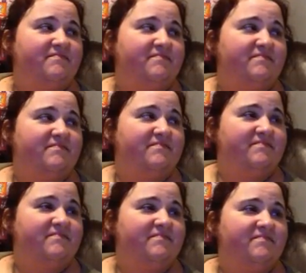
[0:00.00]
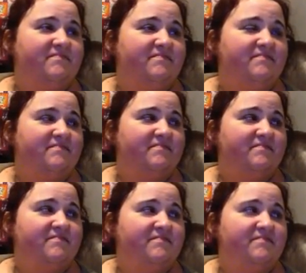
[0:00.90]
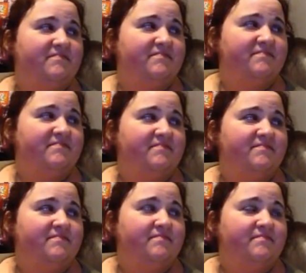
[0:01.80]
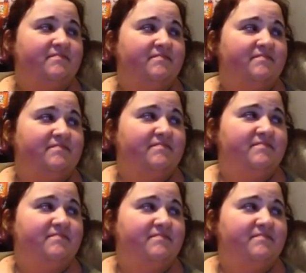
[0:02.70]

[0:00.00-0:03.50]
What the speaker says: No words are spoken by the person on screen.